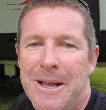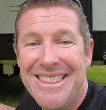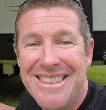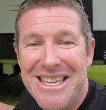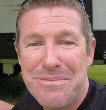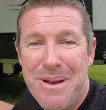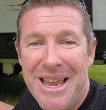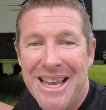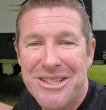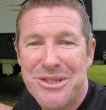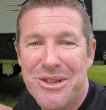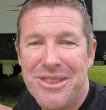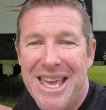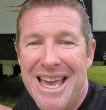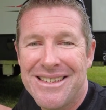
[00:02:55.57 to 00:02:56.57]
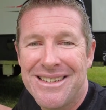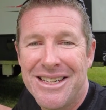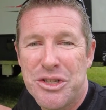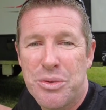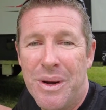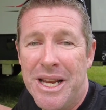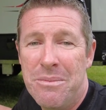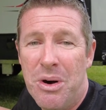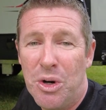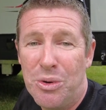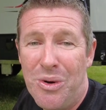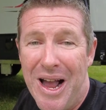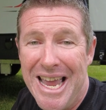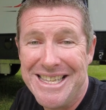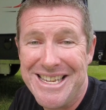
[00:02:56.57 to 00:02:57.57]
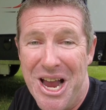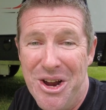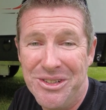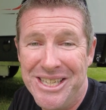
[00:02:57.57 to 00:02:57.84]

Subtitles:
This being a 2020 model, its